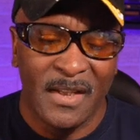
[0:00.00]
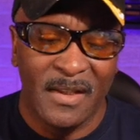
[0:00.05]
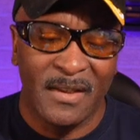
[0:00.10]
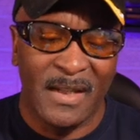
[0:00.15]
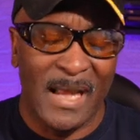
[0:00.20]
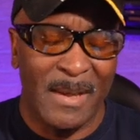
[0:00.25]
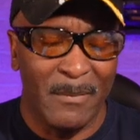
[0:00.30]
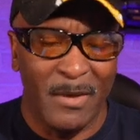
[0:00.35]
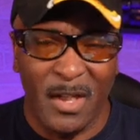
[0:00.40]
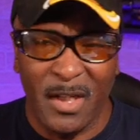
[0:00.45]

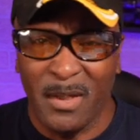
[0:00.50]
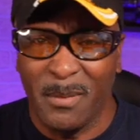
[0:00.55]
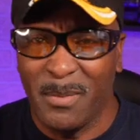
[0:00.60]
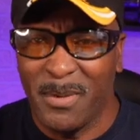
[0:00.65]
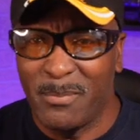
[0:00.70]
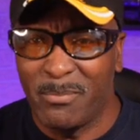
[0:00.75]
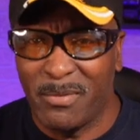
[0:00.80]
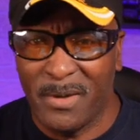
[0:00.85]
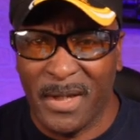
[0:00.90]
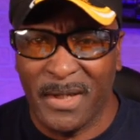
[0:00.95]
I'm going to
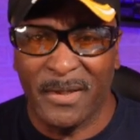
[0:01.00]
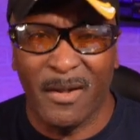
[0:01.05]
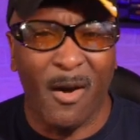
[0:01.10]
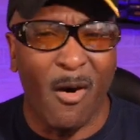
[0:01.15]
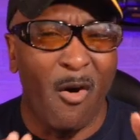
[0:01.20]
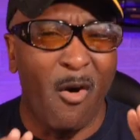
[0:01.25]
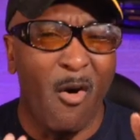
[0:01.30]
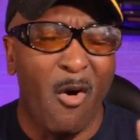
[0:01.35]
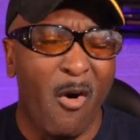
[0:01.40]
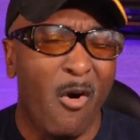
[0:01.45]
be bringing a
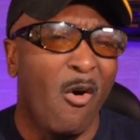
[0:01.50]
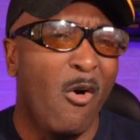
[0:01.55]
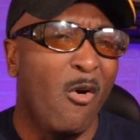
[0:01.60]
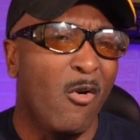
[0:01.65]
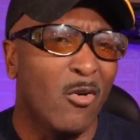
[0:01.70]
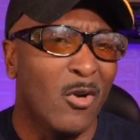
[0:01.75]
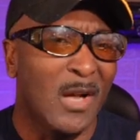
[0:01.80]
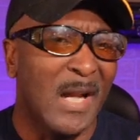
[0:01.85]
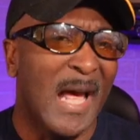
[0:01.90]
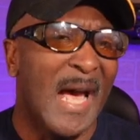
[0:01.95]
whole
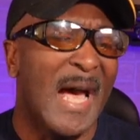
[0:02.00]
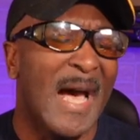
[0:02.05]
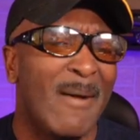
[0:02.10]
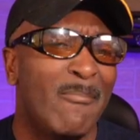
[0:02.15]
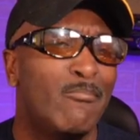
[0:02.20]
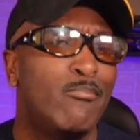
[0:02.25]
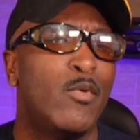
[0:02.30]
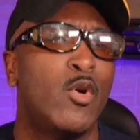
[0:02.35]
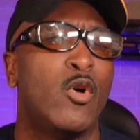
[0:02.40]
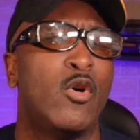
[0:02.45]

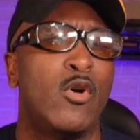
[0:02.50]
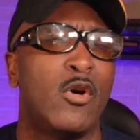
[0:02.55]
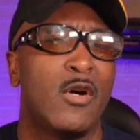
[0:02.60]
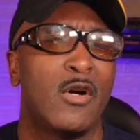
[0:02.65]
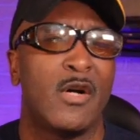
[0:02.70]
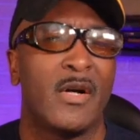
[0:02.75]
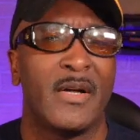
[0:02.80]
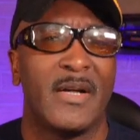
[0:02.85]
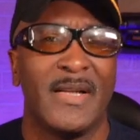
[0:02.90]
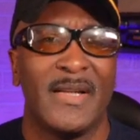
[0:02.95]
lot
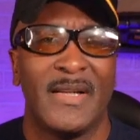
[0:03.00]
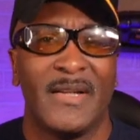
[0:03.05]
more